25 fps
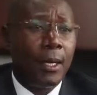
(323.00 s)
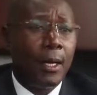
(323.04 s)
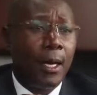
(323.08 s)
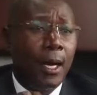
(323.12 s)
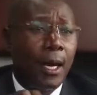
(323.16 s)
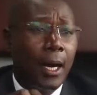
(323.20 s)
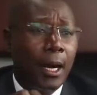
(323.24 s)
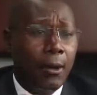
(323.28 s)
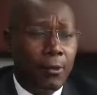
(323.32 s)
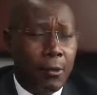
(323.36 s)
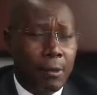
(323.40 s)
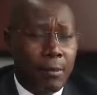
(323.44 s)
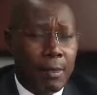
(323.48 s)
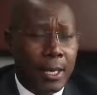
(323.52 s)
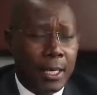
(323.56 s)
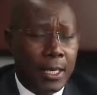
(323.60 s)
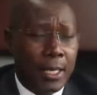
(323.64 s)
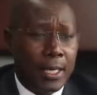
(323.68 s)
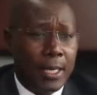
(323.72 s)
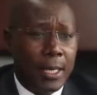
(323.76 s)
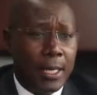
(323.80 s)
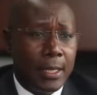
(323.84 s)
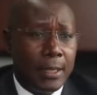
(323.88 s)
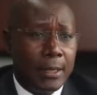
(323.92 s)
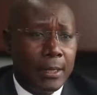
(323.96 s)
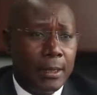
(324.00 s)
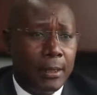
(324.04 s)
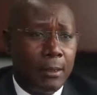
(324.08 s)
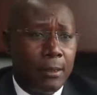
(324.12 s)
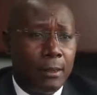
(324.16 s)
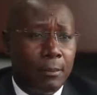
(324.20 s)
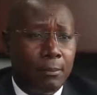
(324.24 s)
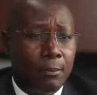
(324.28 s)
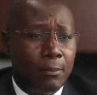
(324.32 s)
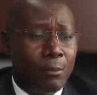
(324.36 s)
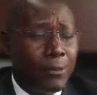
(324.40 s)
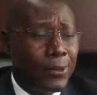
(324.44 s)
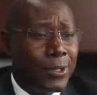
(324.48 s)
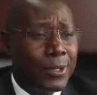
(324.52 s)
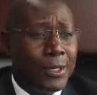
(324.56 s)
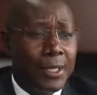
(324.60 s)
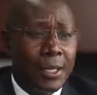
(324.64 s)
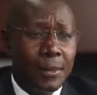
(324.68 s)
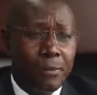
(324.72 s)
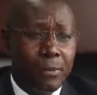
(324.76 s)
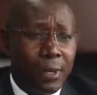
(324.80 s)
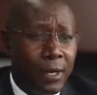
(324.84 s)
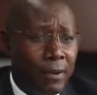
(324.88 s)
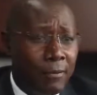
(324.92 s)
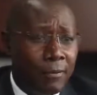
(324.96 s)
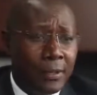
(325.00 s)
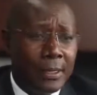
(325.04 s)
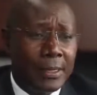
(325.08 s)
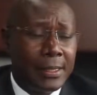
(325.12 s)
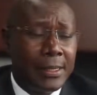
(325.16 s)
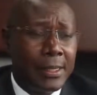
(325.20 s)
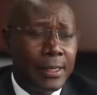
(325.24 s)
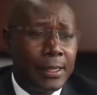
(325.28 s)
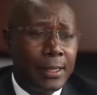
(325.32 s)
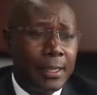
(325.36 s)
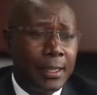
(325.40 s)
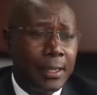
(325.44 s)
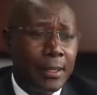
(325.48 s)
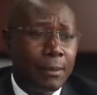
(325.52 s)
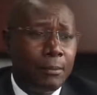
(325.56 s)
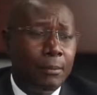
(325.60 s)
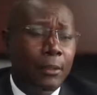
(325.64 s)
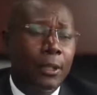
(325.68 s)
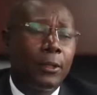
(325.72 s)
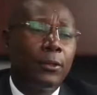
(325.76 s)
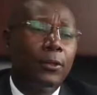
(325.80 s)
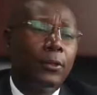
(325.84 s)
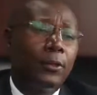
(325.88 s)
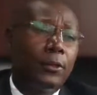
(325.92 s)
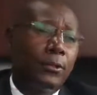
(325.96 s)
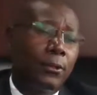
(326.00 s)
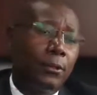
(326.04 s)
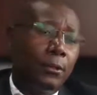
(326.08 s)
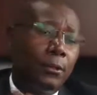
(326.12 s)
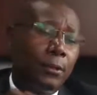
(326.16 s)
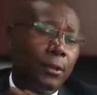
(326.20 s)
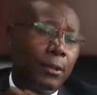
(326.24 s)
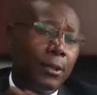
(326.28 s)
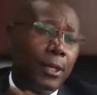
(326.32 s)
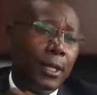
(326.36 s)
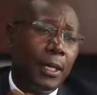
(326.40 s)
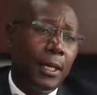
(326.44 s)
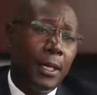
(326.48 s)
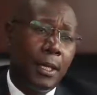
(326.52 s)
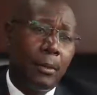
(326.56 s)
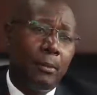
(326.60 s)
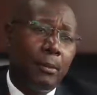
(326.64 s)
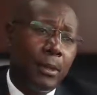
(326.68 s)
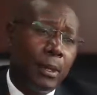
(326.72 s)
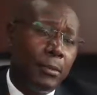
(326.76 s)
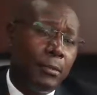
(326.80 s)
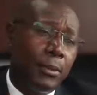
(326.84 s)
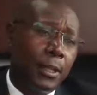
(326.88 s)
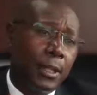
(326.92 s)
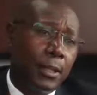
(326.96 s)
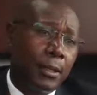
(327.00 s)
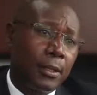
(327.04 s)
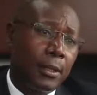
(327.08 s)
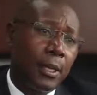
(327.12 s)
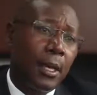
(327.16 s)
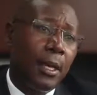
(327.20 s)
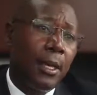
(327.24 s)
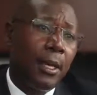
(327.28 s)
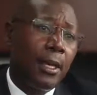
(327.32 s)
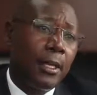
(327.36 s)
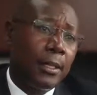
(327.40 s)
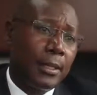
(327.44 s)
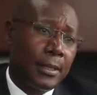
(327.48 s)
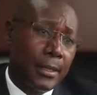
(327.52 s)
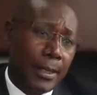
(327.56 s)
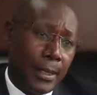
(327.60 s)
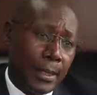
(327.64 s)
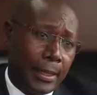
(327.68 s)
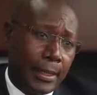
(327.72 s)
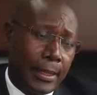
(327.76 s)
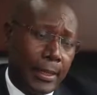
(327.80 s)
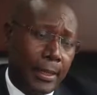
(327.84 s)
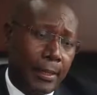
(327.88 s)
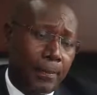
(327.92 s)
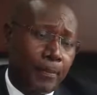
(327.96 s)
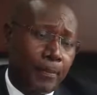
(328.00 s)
our managers, both the private sector but also in the public sector.